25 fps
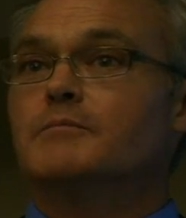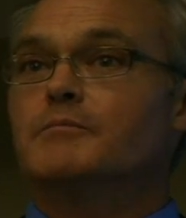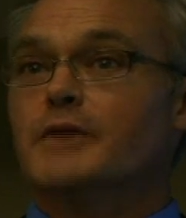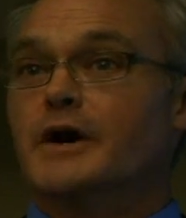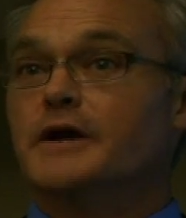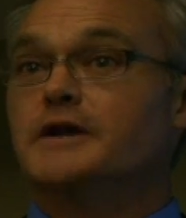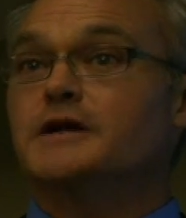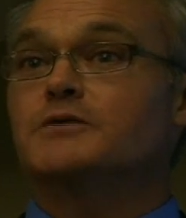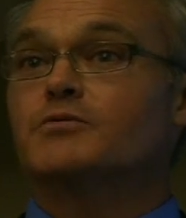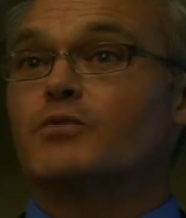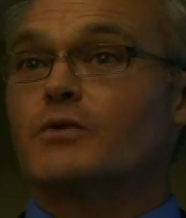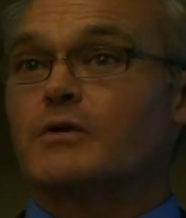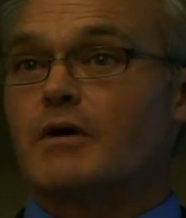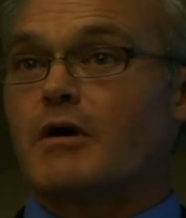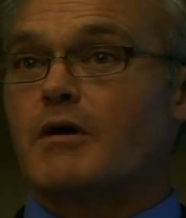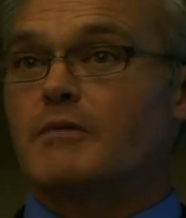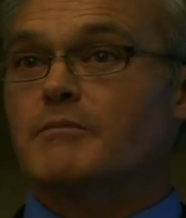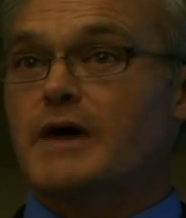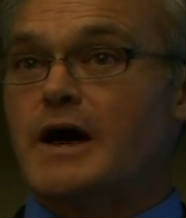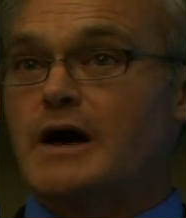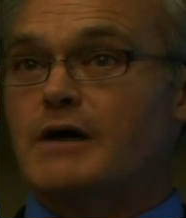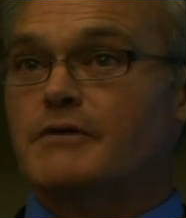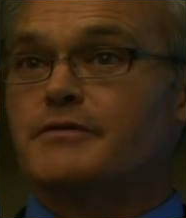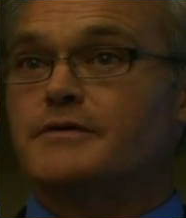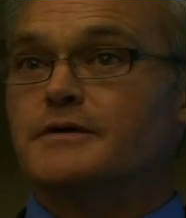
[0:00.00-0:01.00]
money where our
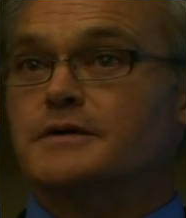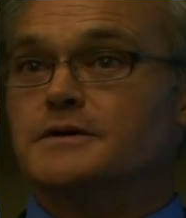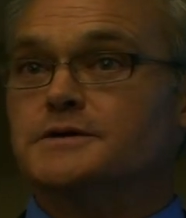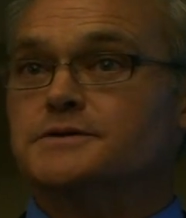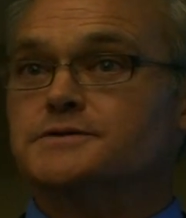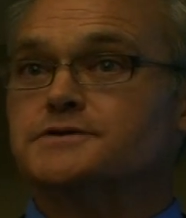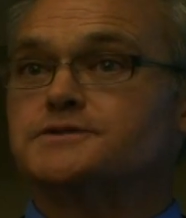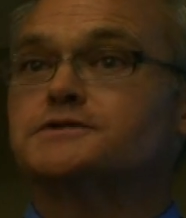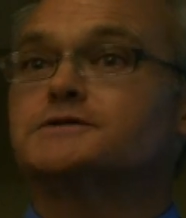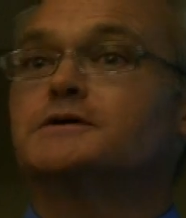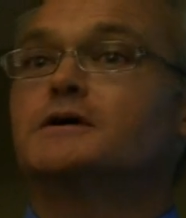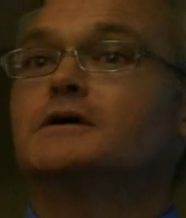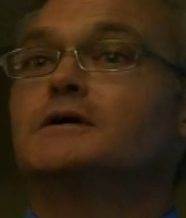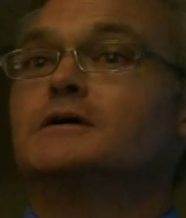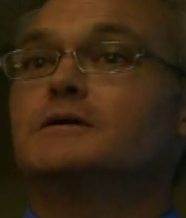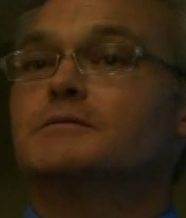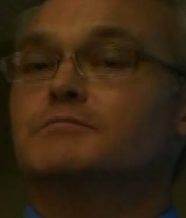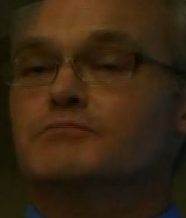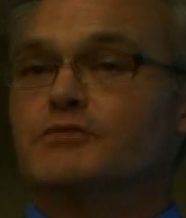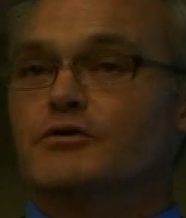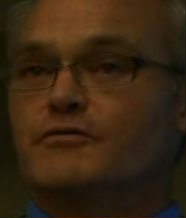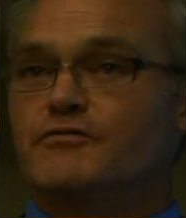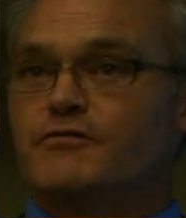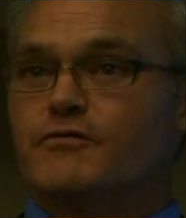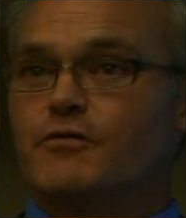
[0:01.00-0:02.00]
mouth is
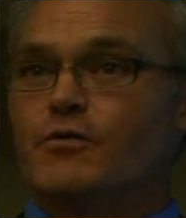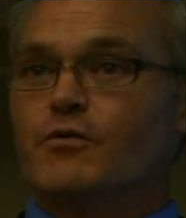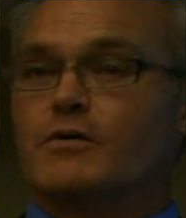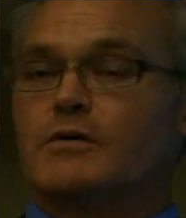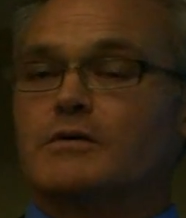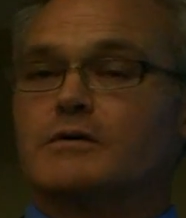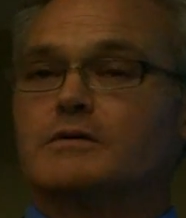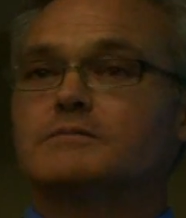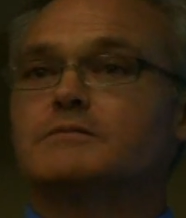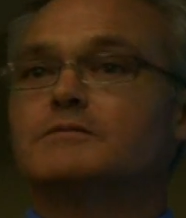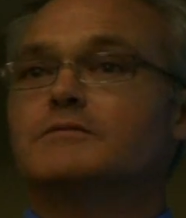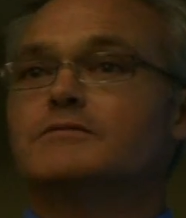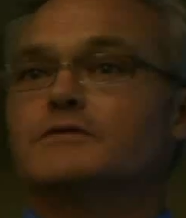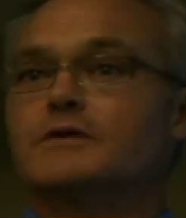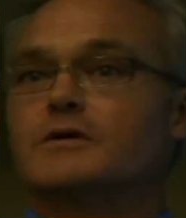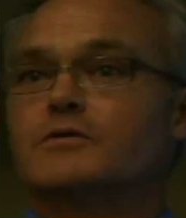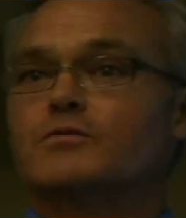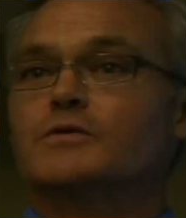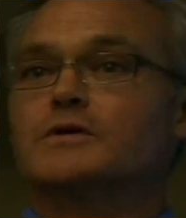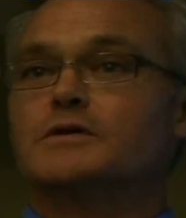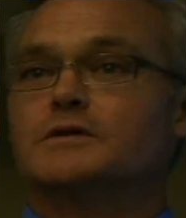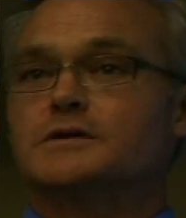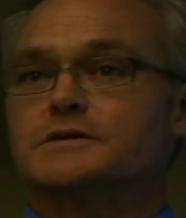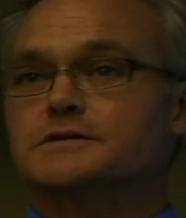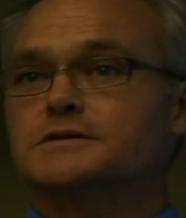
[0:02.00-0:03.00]
before they're
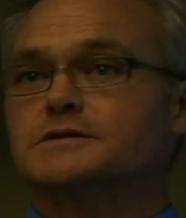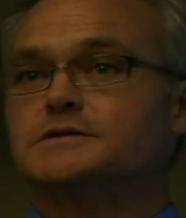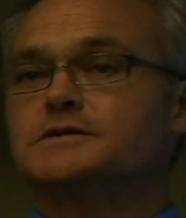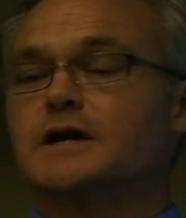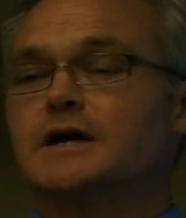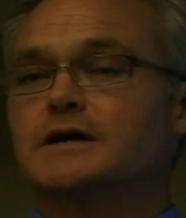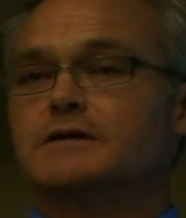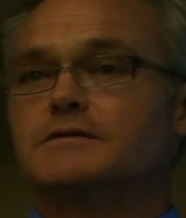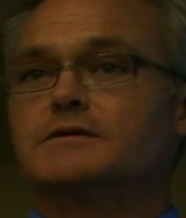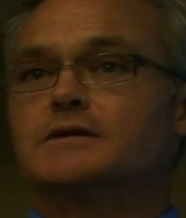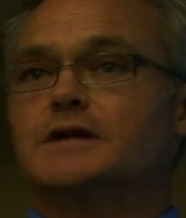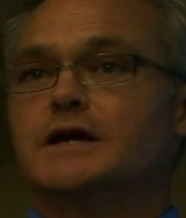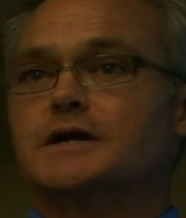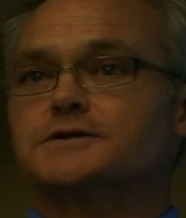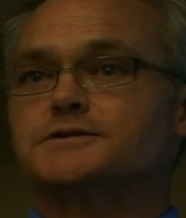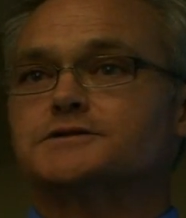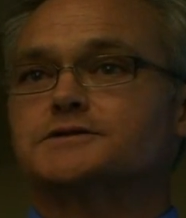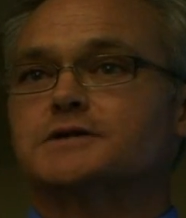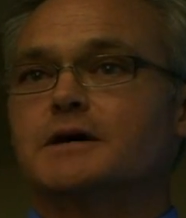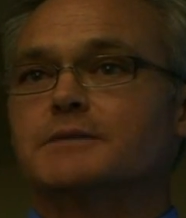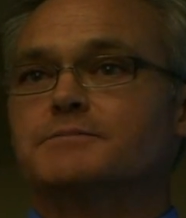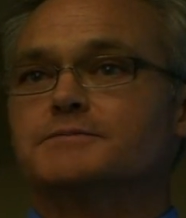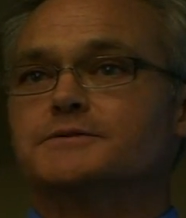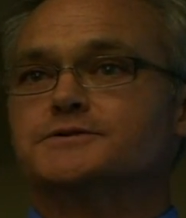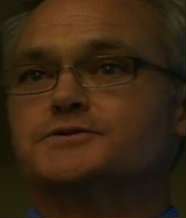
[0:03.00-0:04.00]
willing to take the next
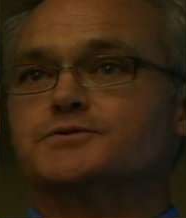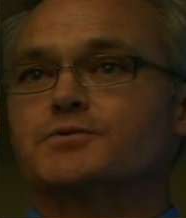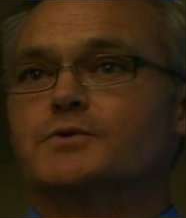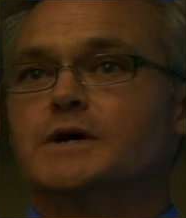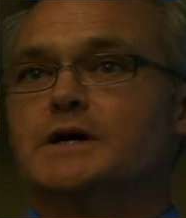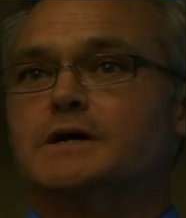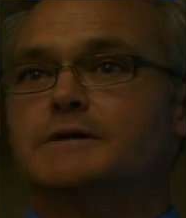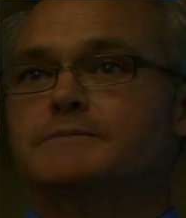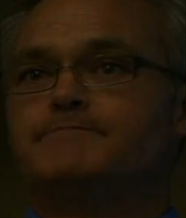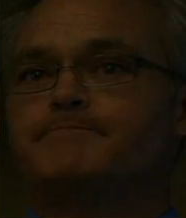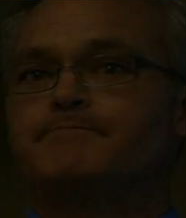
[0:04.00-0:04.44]
step as well.